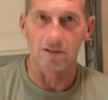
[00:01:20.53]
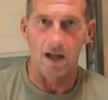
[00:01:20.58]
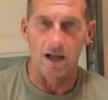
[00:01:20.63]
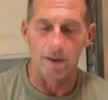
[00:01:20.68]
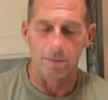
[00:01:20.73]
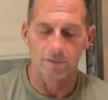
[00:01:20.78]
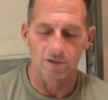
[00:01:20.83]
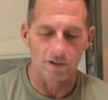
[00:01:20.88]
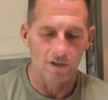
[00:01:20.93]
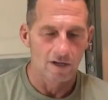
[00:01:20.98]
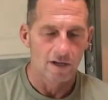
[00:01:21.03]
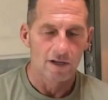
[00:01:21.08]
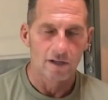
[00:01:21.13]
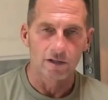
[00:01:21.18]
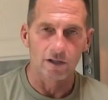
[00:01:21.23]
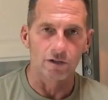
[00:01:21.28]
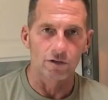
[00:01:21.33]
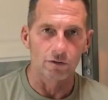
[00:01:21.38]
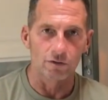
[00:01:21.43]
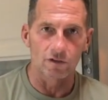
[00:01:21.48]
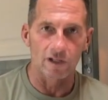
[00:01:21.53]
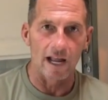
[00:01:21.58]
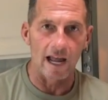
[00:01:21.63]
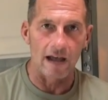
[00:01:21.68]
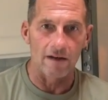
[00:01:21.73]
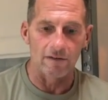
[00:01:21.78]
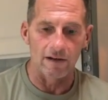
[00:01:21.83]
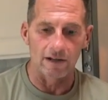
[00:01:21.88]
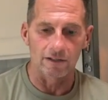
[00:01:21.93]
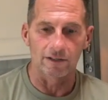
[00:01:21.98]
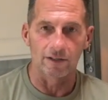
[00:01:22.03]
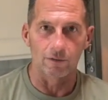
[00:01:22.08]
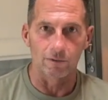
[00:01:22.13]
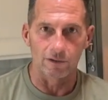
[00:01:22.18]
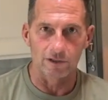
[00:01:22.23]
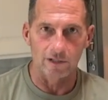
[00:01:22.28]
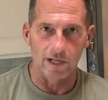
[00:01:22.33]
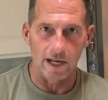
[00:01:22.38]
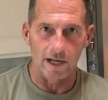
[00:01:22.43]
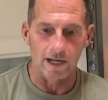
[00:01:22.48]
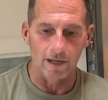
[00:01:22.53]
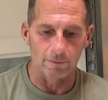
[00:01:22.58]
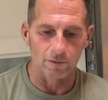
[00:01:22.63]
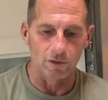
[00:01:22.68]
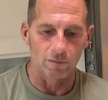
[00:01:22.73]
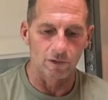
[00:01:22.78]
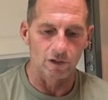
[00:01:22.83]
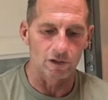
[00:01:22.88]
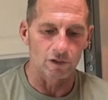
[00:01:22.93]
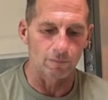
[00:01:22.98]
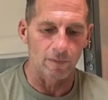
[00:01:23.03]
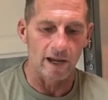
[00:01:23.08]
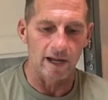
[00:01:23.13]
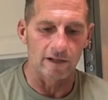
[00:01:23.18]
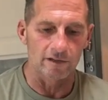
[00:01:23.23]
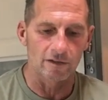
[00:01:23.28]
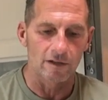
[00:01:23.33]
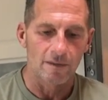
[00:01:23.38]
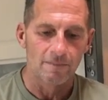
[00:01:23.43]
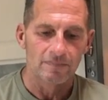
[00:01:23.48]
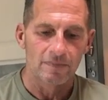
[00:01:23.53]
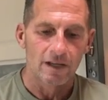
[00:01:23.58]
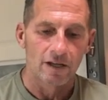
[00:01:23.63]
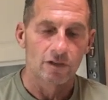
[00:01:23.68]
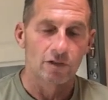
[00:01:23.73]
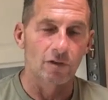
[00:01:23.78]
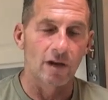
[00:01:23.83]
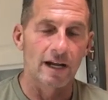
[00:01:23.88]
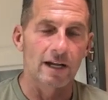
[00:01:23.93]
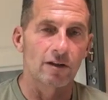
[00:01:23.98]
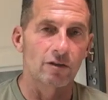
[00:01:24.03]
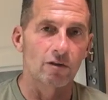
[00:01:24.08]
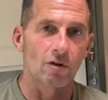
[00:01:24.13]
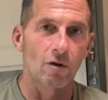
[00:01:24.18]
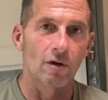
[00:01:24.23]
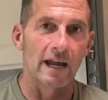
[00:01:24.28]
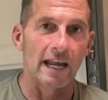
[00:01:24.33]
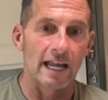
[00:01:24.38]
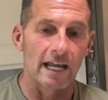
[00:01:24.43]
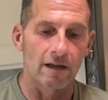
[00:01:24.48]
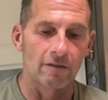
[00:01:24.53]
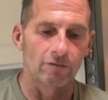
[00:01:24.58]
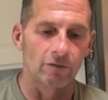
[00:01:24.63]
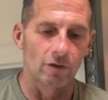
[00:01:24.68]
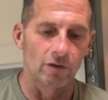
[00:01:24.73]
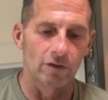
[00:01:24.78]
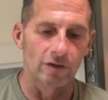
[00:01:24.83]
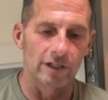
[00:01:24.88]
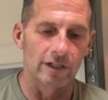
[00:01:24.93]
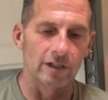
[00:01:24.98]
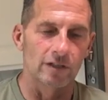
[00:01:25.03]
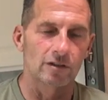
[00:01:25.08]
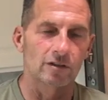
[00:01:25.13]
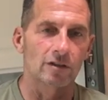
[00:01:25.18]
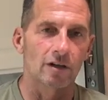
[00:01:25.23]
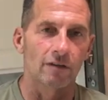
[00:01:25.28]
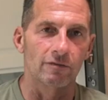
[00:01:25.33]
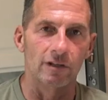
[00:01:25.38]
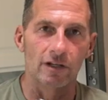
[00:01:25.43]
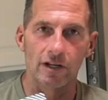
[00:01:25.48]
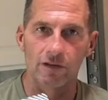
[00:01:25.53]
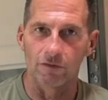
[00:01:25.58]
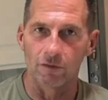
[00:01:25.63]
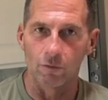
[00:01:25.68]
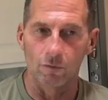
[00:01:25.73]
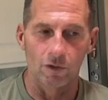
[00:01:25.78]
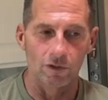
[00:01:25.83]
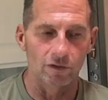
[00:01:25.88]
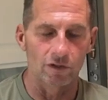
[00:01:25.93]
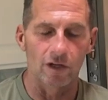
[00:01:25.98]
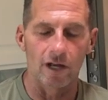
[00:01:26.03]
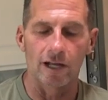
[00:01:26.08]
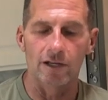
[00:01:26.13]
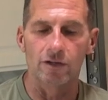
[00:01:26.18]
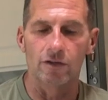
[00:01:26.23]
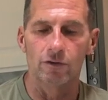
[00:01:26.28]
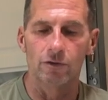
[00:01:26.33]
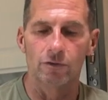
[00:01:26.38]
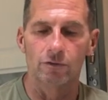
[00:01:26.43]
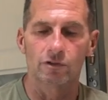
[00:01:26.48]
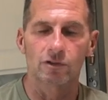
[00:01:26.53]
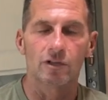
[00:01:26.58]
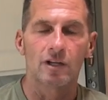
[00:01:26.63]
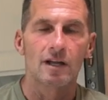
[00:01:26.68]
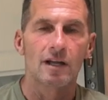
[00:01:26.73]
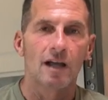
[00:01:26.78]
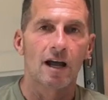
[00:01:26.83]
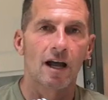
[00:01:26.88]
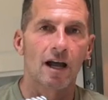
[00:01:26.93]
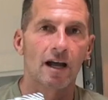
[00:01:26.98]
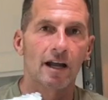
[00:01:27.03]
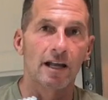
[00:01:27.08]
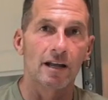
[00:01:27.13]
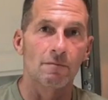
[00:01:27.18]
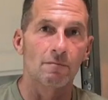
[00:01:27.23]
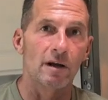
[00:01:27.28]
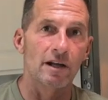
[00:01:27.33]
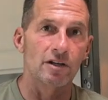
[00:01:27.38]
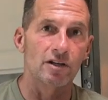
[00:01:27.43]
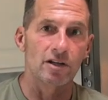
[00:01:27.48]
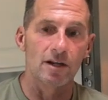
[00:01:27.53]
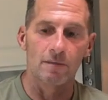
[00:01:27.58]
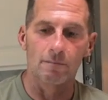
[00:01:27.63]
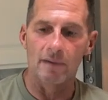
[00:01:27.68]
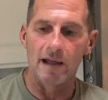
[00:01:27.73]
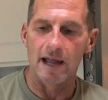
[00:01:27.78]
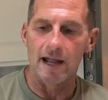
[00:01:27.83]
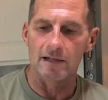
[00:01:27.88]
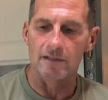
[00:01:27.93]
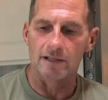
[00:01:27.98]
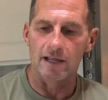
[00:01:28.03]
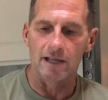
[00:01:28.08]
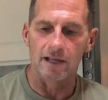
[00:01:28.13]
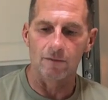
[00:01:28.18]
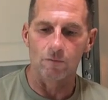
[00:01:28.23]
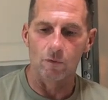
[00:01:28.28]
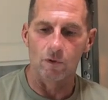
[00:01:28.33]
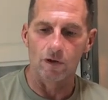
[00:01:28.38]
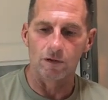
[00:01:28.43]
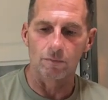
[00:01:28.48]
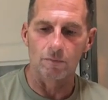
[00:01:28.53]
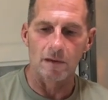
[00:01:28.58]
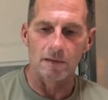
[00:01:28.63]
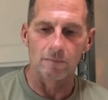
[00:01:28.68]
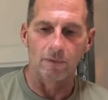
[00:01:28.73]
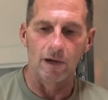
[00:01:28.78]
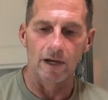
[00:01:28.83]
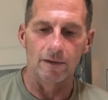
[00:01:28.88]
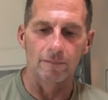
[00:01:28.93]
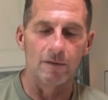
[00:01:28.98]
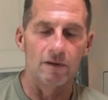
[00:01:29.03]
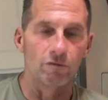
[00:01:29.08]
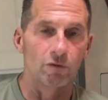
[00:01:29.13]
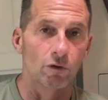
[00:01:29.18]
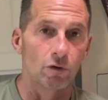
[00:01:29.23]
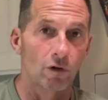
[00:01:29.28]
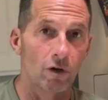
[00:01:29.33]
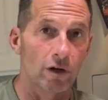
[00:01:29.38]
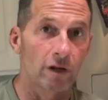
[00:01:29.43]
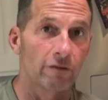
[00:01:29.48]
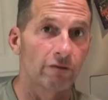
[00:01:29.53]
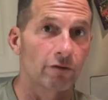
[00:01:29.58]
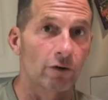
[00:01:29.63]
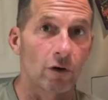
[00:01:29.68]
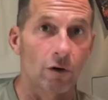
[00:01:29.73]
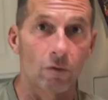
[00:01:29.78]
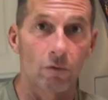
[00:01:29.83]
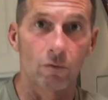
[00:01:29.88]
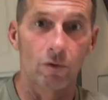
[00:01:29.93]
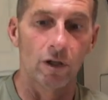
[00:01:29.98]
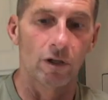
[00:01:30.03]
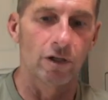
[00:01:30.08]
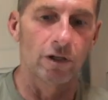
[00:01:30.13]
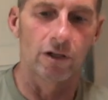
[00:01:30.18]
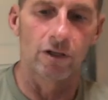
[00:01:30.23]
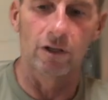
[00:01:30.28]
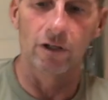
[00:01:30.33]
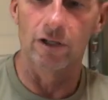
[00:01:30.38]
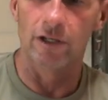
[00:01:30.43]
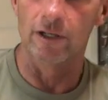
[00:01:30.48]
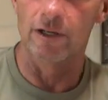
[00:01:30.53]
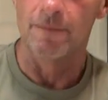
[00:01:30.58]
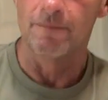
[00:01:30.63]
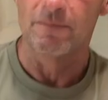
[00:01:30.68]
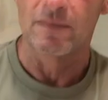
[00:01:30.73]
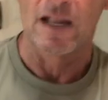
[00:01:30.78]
tubs that used to have out there, which take up too much space. So I can throw a handful of these of the different ones that I use uh, in my gym bag, take them with me. But if you're looking for a really good,